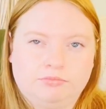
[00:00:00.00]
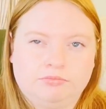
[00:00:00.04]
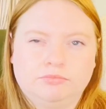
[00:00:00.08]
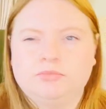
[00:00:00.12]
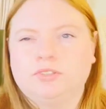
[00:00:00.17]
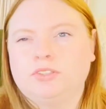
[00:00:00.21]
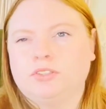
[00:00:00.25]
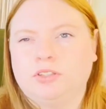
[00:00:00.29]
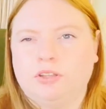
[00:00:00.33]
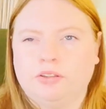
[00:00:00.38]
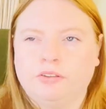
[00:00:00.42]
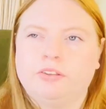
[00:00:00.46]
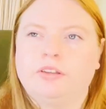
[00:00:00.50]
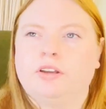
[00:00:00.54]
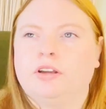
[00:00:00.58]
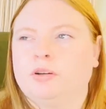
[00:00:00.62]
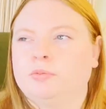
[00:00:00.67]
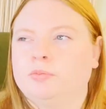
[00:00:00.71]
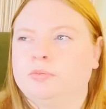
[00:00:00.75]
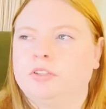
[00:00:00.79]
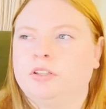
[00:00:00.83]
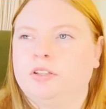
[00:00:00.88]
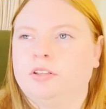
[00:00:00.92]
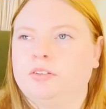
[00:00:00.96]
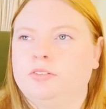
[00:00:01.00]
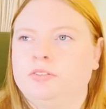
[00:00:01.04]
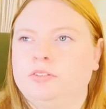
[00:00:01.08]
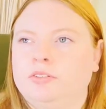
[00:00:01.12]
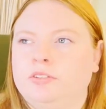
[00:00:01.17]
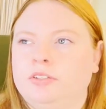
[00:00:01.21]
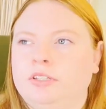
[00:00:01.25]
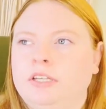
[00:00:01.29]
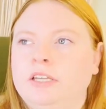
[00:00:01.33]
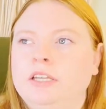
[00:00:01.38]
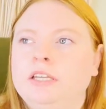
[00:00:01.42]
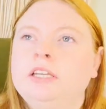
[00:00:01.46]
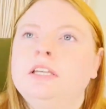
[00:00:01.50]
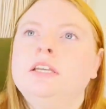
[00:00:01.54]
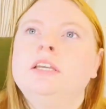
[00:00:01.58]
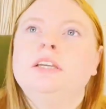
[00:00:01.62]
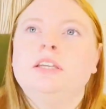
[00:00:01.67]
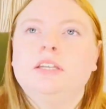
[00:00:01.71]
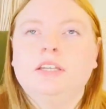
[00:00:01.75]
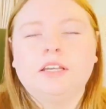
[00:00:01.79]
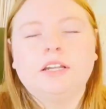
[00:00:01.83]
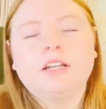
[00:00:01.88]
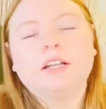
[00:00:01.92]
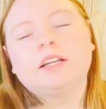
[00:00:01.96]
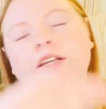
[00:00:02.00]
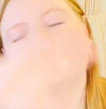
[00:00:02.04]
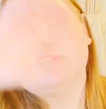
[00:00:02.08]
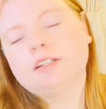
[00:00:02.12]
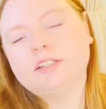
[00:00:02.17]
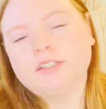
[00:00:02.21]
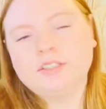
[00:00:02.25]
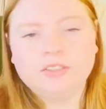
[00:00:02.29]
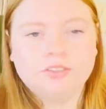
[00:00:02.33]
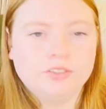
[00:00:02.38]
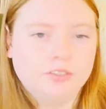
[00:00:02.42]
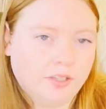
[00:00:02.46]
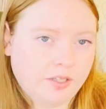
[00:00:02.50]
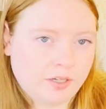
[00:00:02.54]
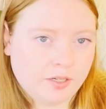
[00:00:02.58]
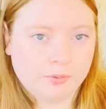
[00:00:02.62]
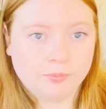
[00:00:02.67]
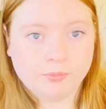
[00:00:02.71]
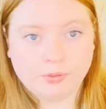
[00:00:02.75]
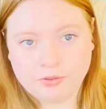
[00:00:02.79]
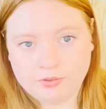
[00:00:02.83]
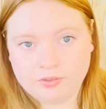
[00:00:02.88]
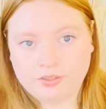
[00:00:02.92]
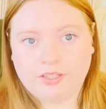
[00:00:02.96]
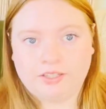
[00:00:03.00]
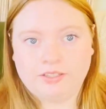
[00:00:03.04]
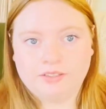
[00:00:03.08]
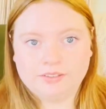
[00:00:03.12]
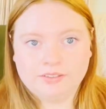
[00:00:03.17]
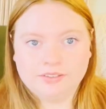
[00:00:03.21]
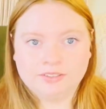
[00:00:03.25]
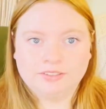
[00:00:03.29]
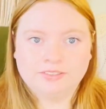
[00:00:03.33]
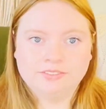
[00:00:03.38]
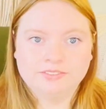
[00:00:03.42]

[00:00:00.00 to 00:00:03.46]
sew the arm closed. And I'm gonna do that on both sides.